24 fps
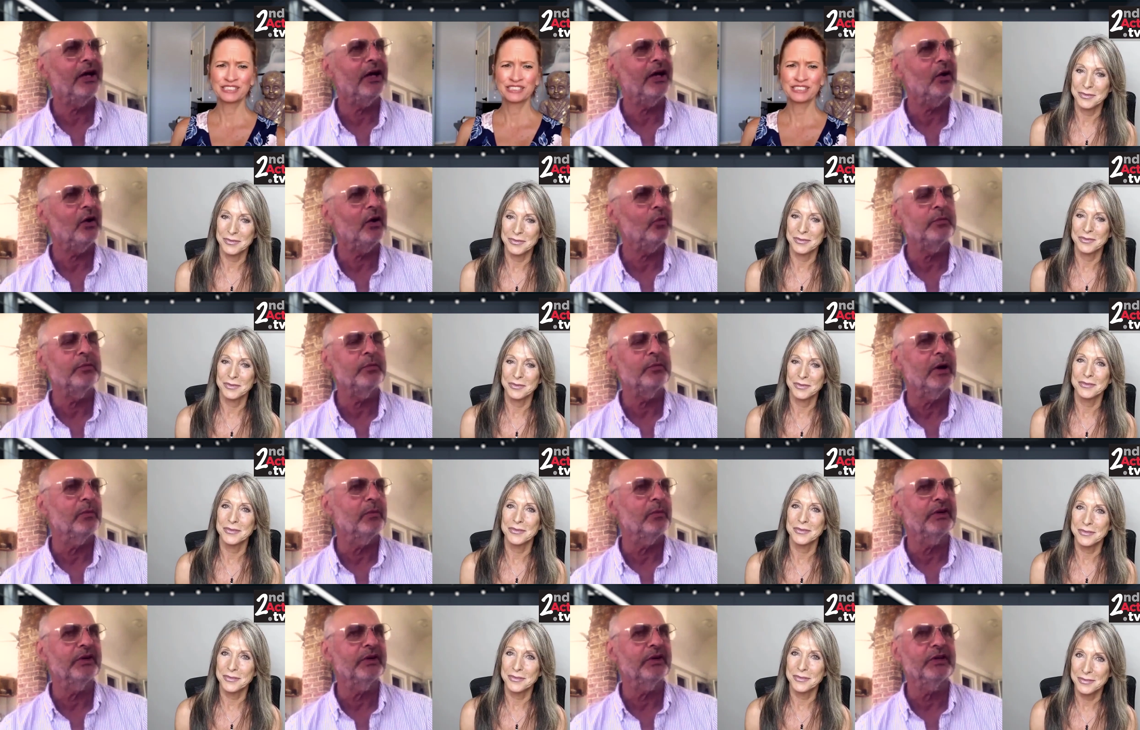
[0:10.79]
Speaker 1: I, I don't
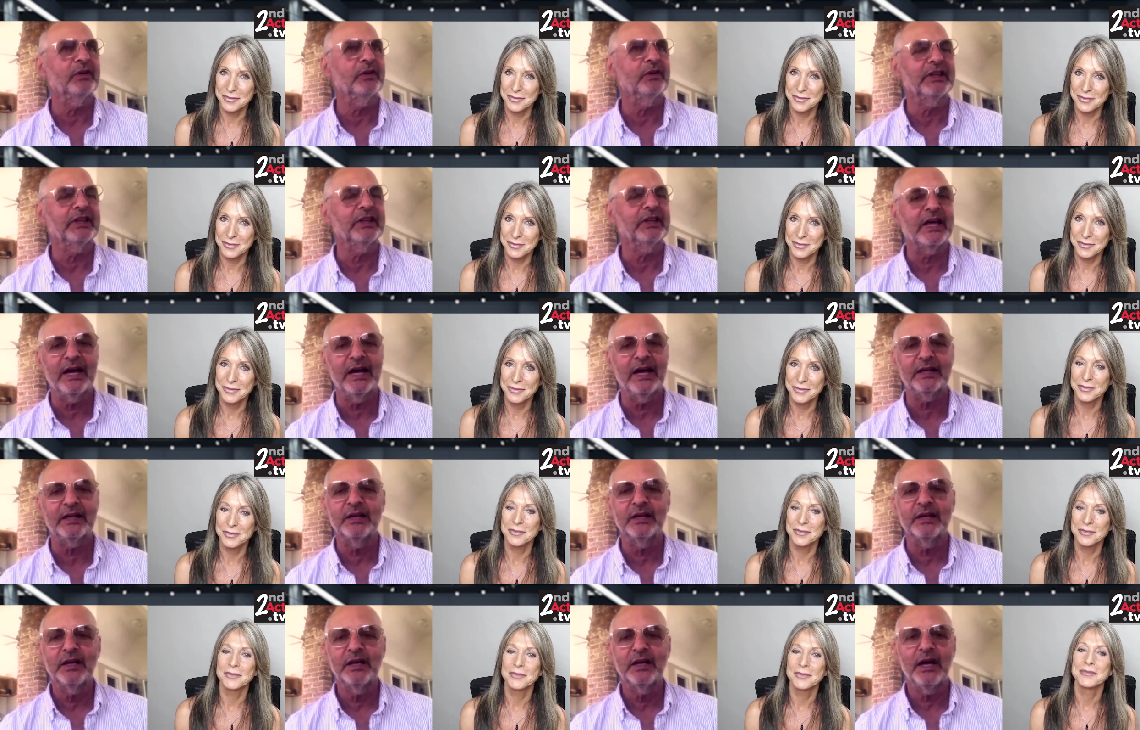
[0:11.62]
remember hearing
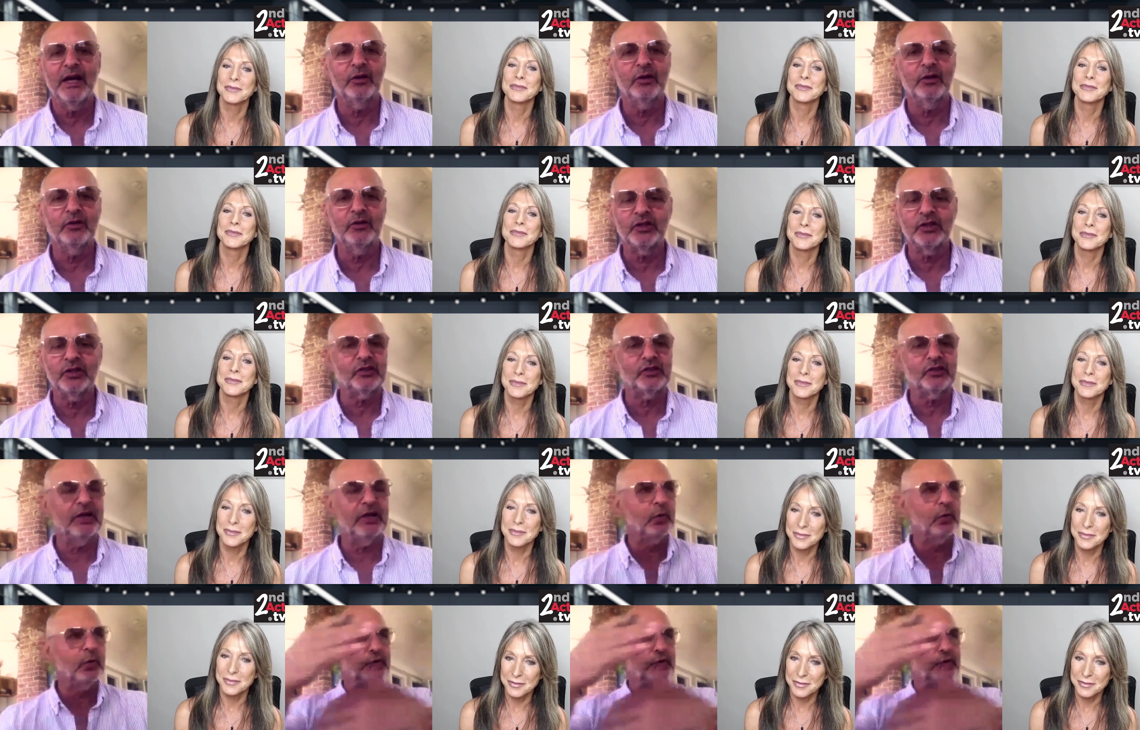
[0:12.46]
that. Yes. And it's
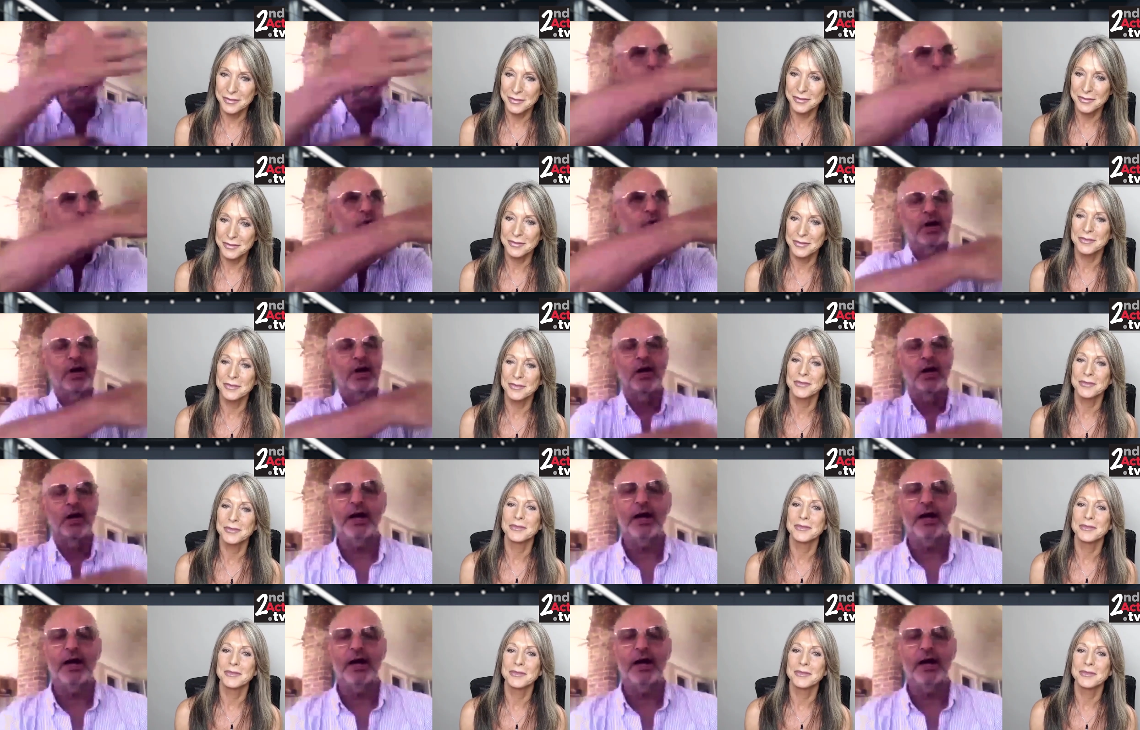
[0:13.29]
just like, Phew.